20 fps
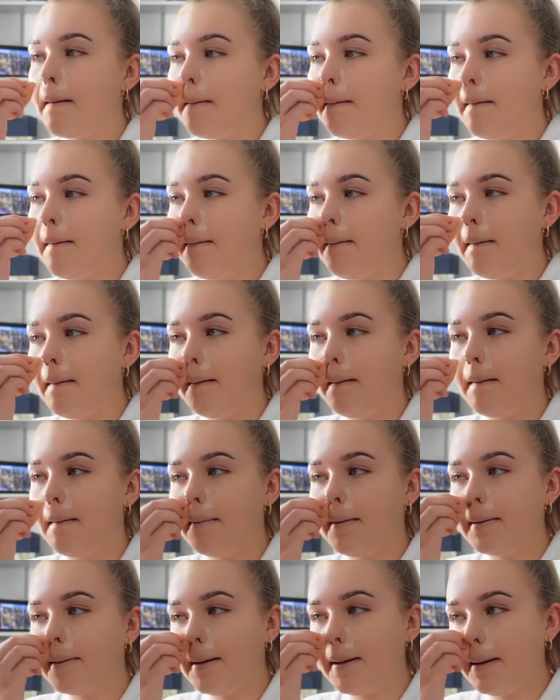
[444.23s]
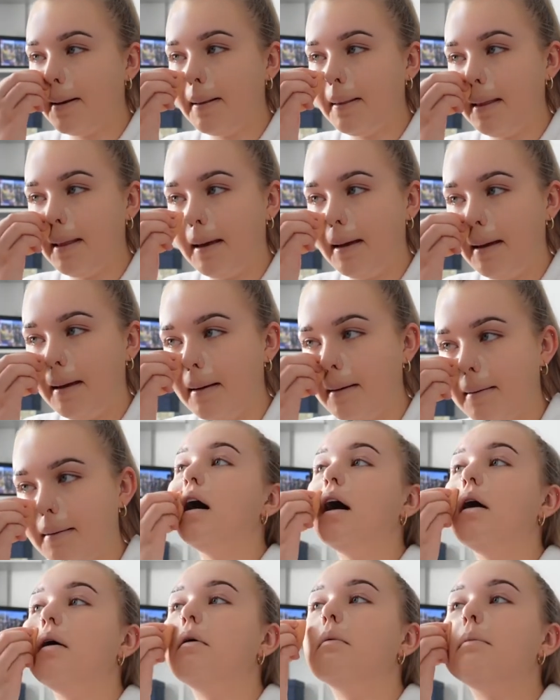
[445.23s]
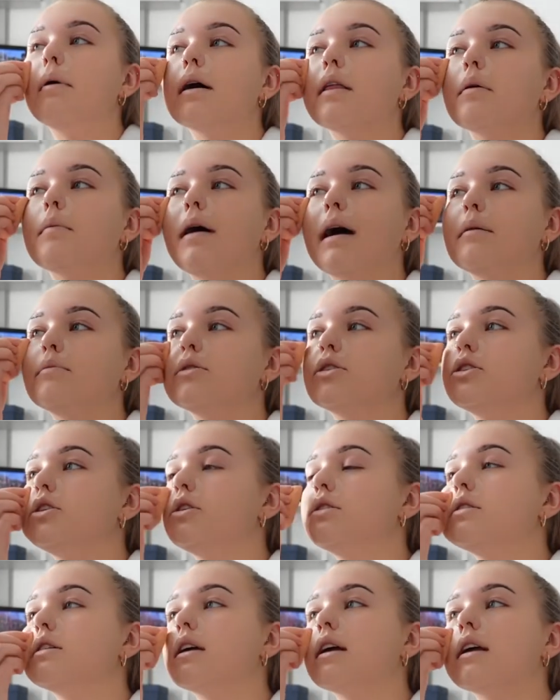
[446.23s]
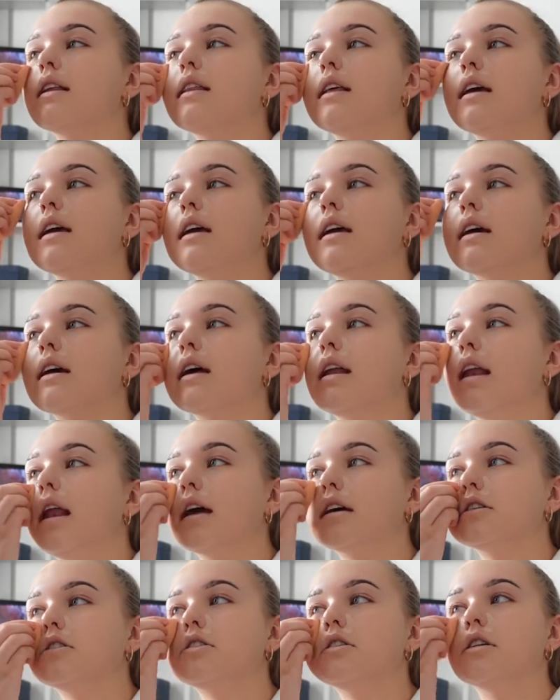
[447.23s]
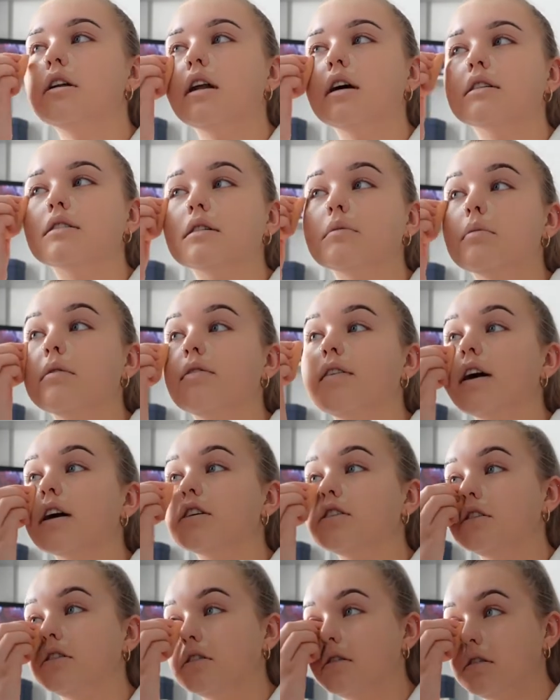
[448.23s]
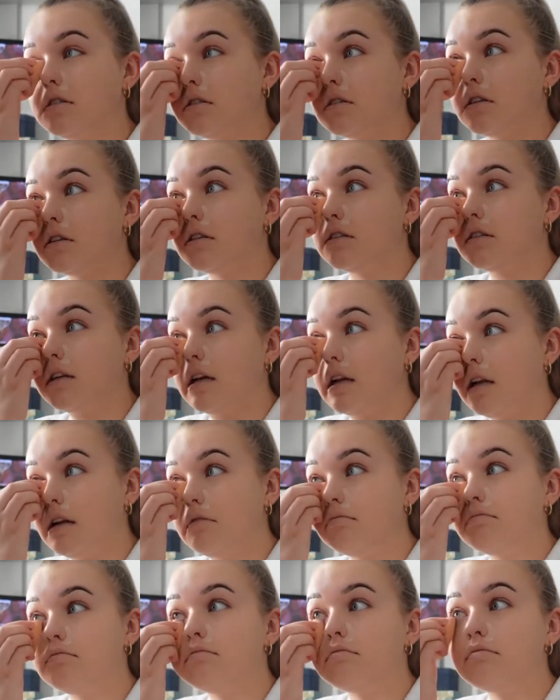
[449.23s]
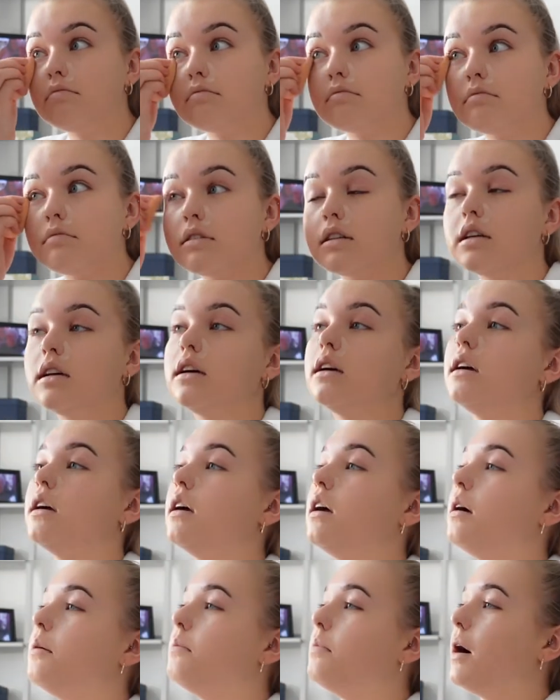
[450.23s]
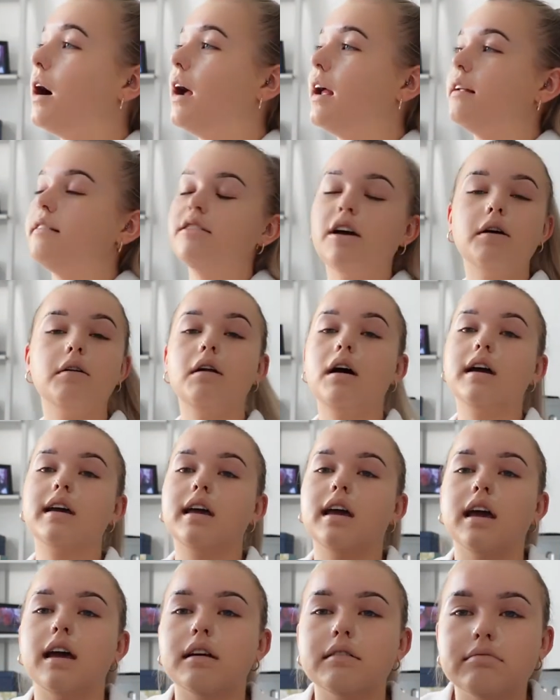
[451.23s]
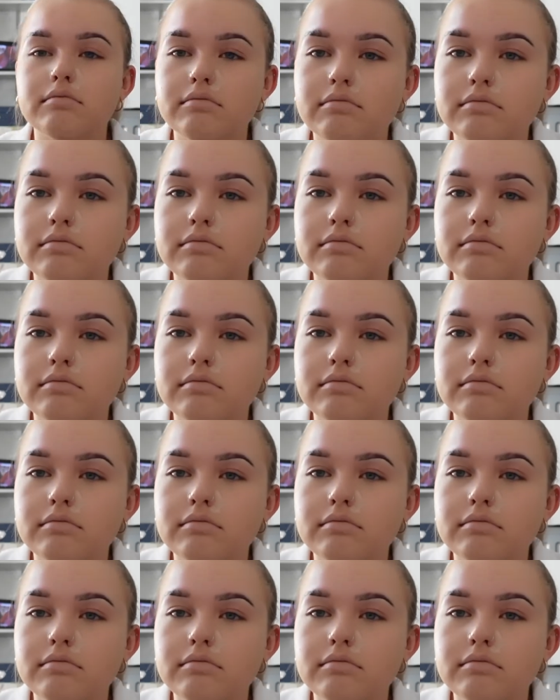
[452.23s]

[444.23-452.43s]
Ugh, why has it done that? Oh, by the way, I'm just using the Collection Lasting Perfection concealer. But I don't like it.